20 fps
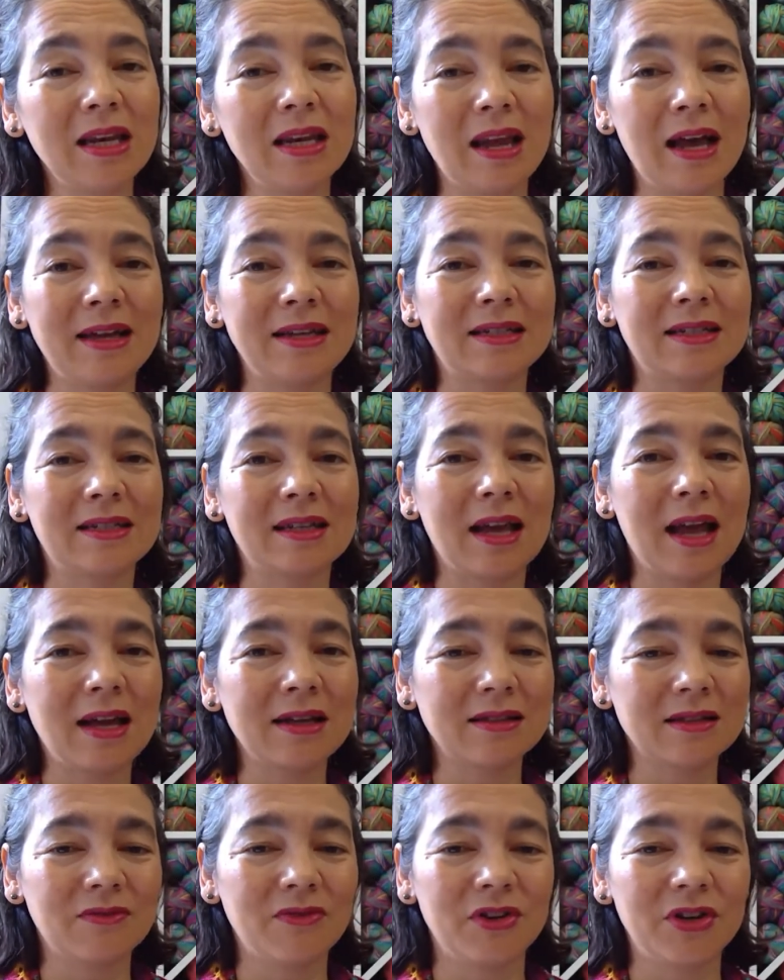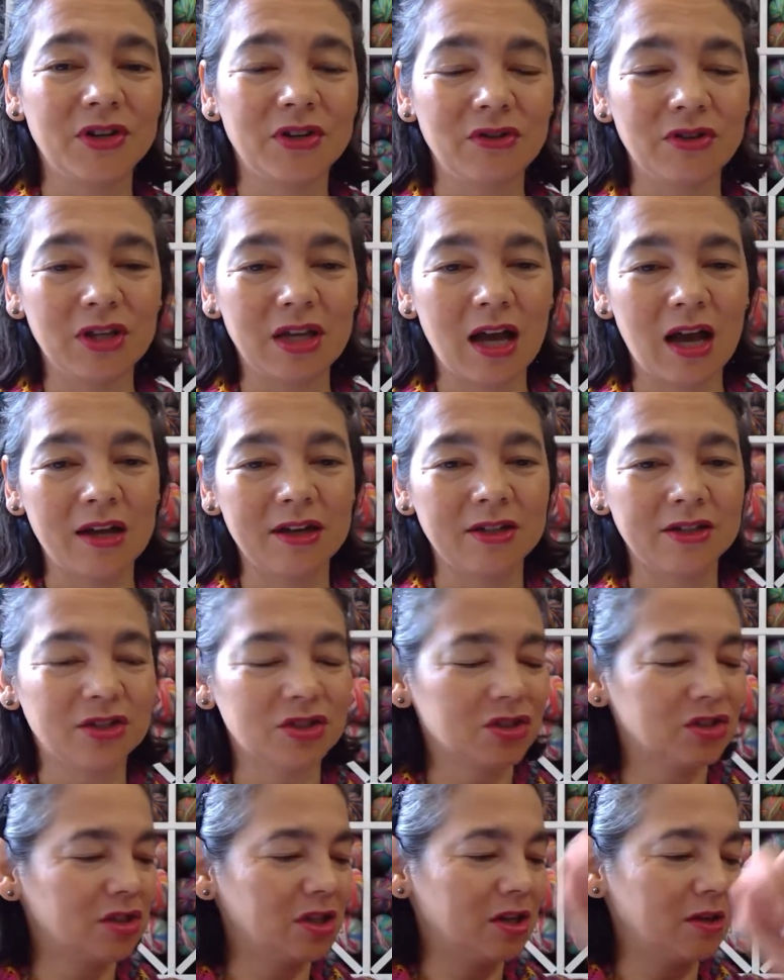light. It has a very good
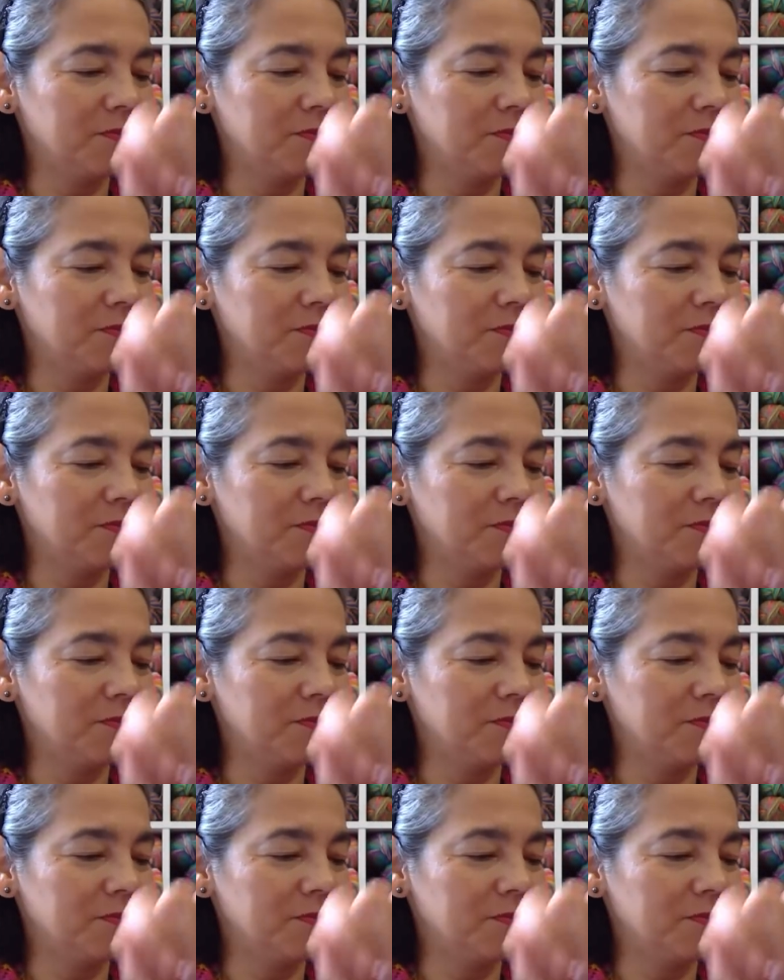yardage,